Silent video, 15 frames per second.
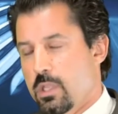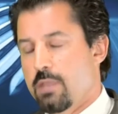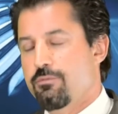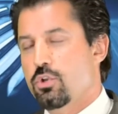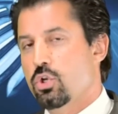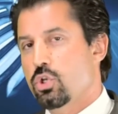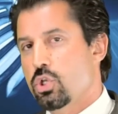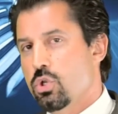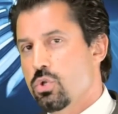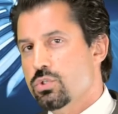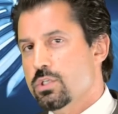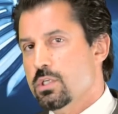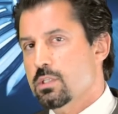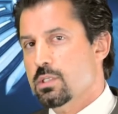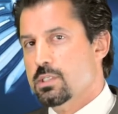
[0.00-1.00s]
if you're
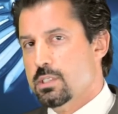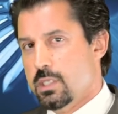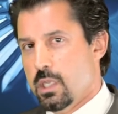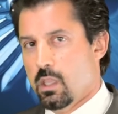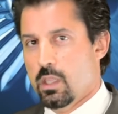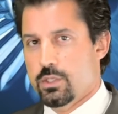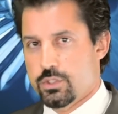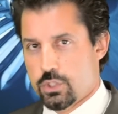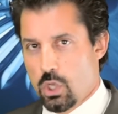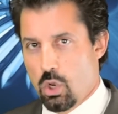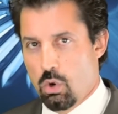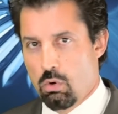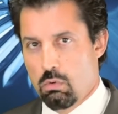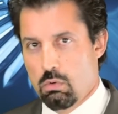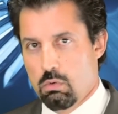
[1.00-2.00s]
using the
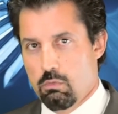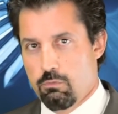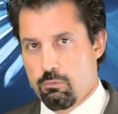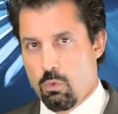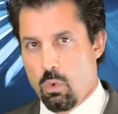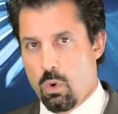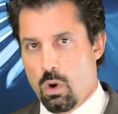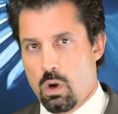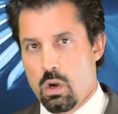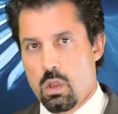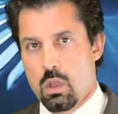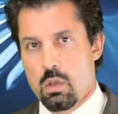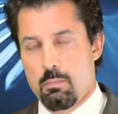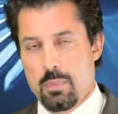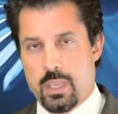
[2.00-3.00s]
TLSO for
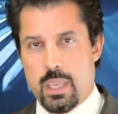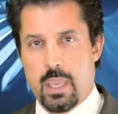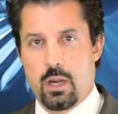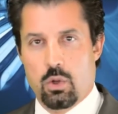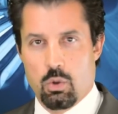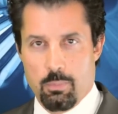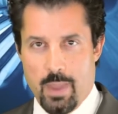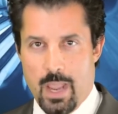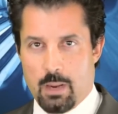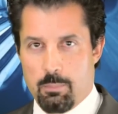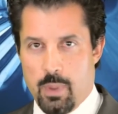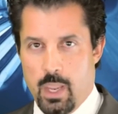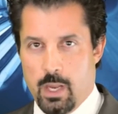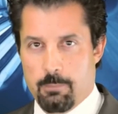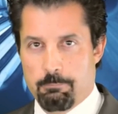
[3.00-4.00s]
mechanical back
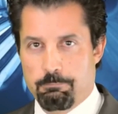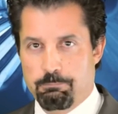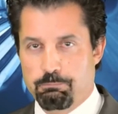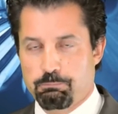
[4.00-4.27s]
pain,